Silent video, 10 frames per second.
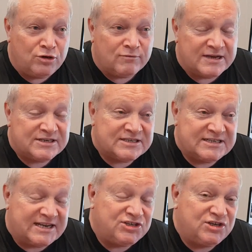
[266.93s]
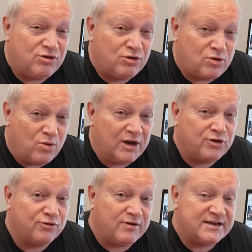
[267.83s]
races, he's actually gone quite
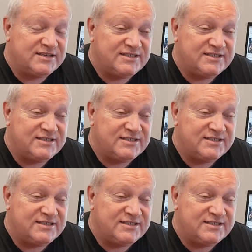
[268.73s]
good races.